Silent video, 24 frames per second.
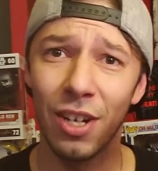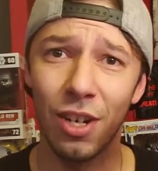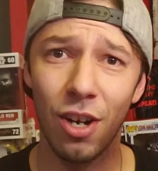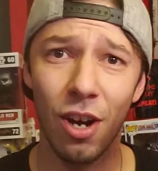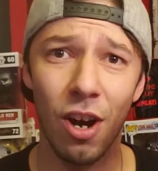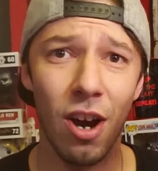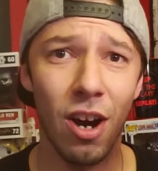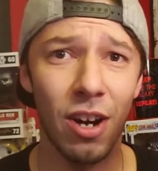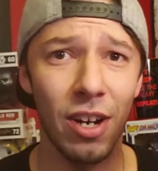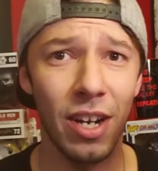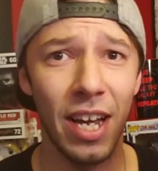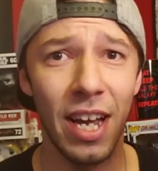
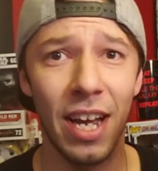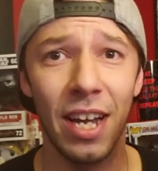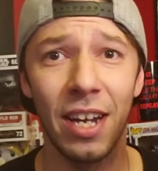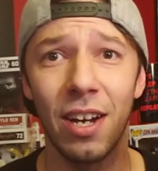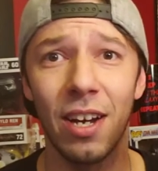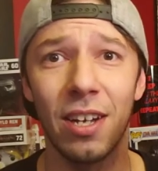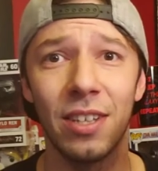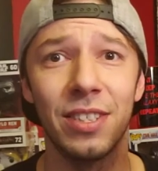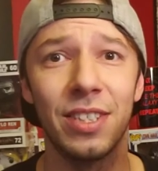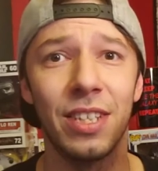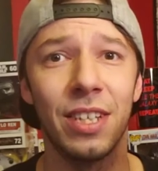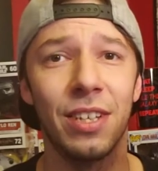Kong and
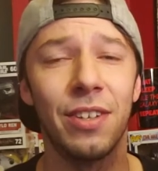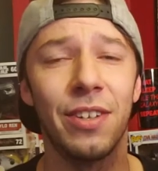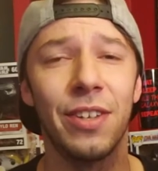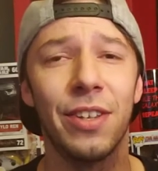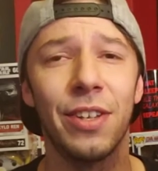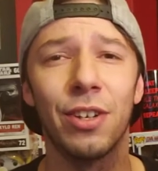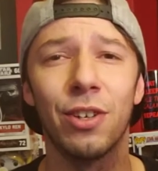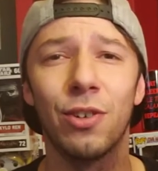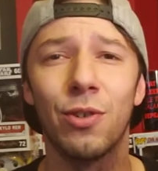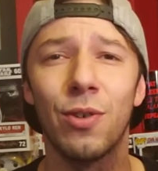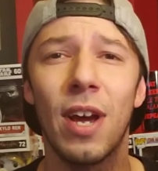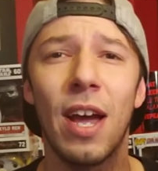Godzilla,
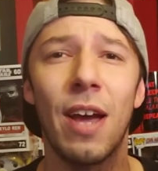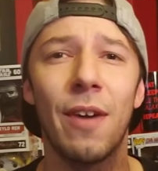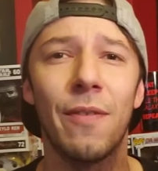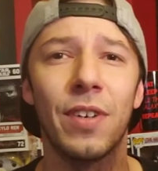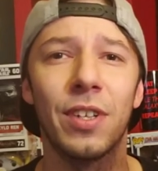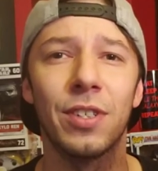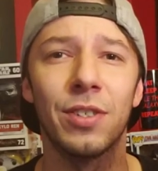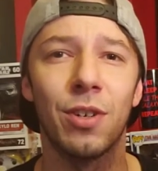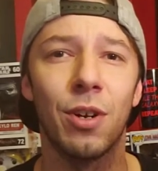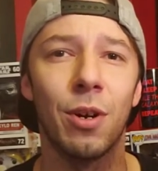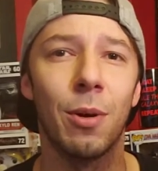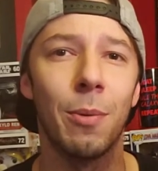their
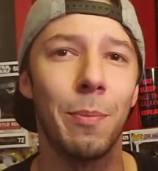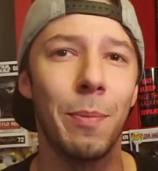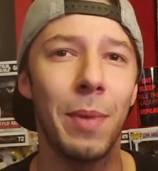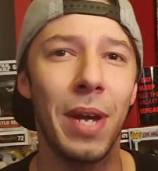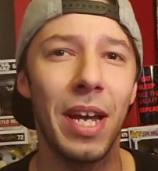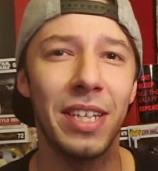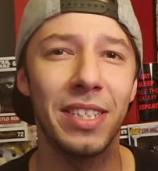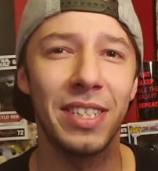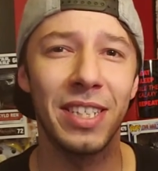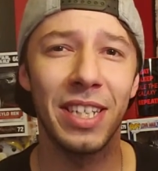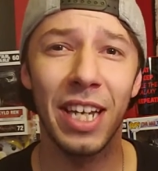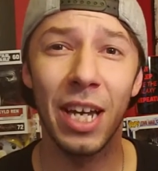graphics are
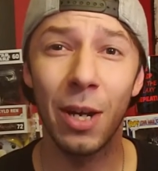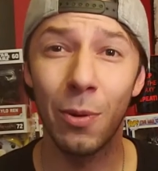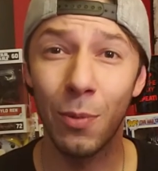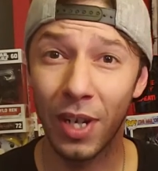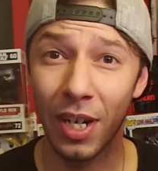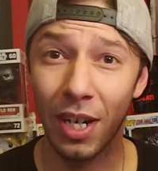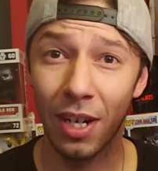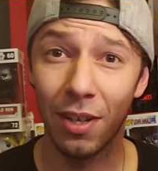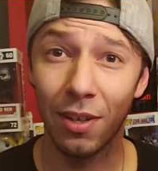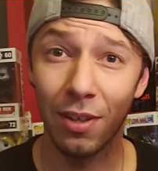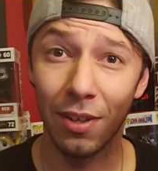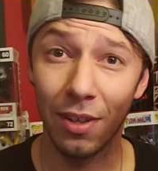amazing, and we
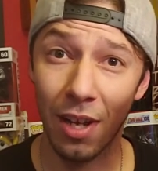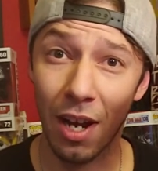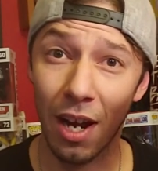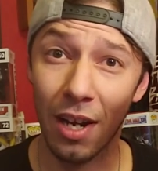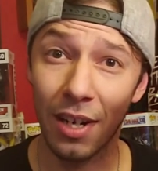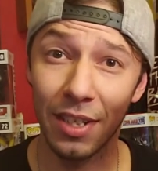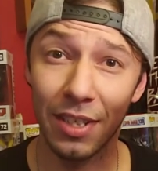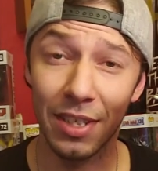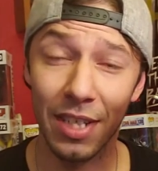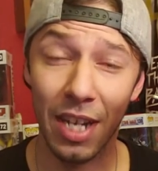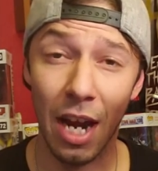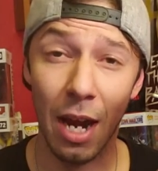get a
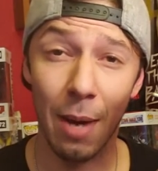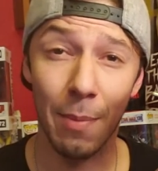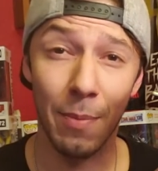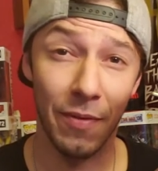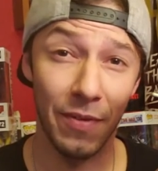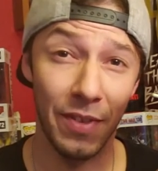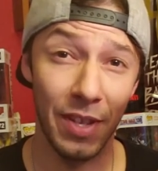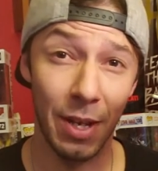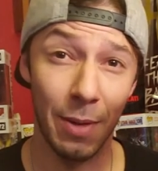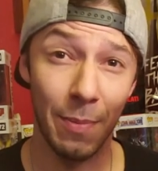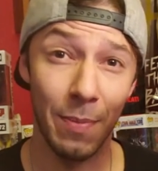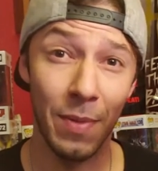lot of time
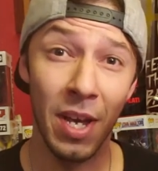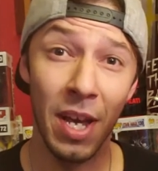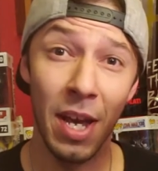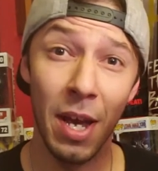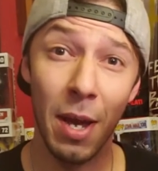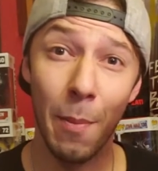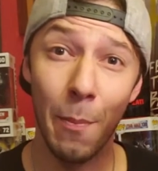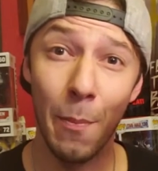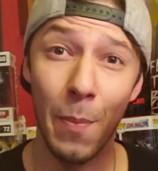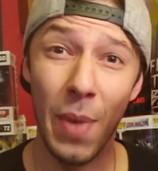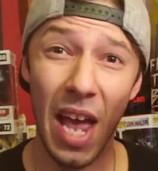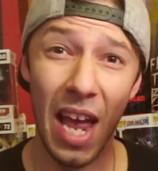of them
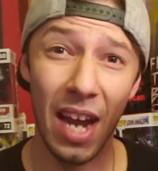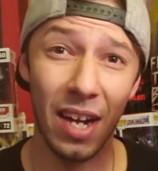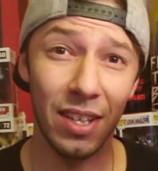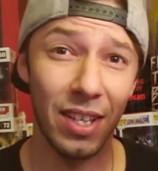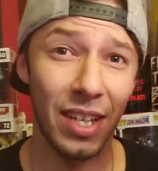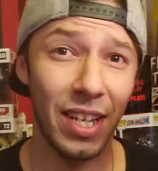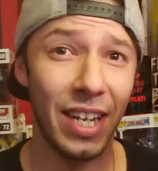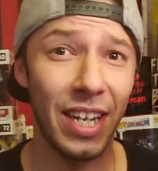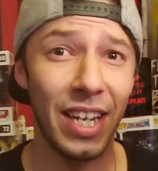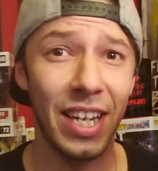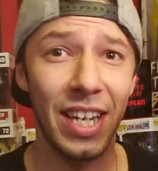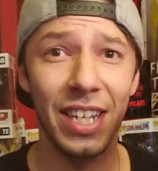
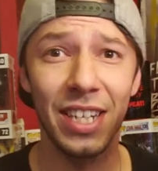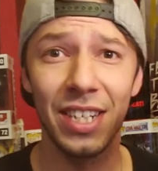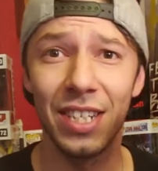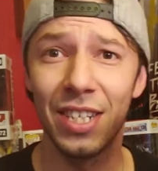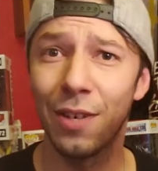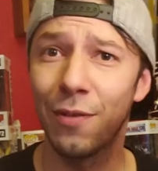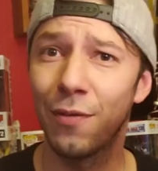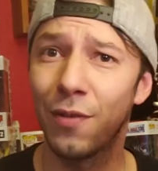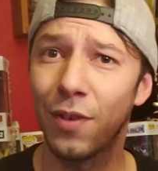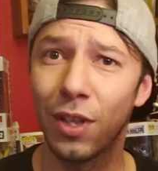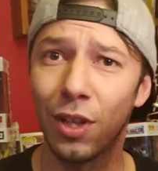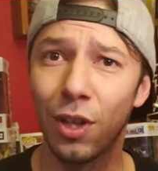battling in
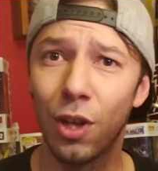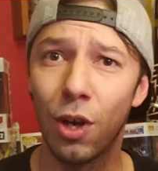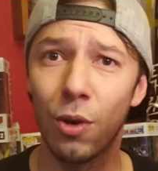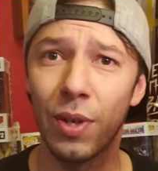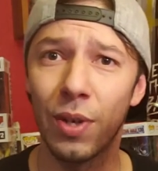different